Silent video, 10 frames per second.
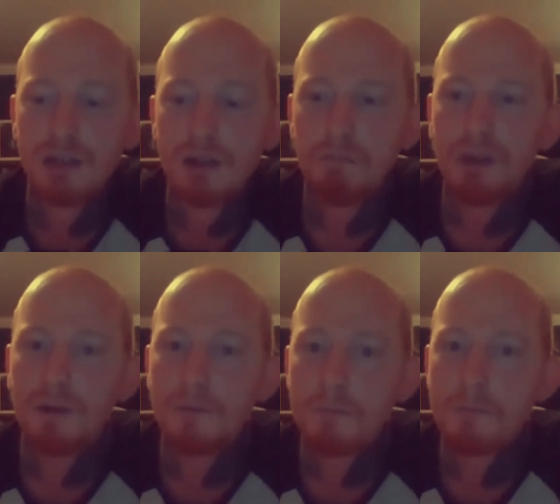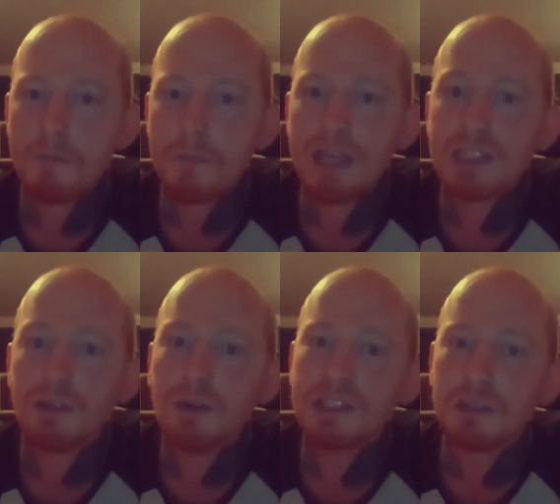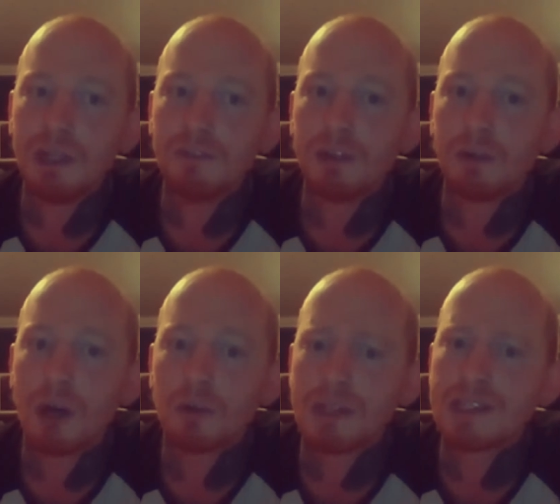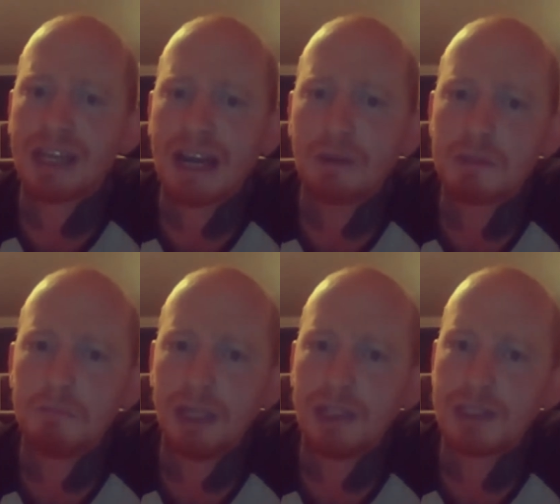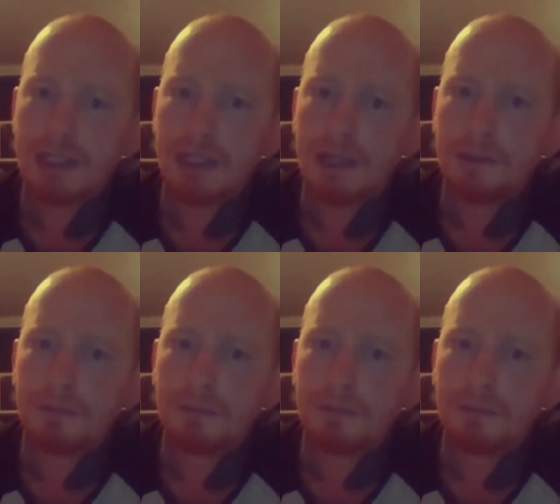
but it's nice that we live in a world where there's accountability now.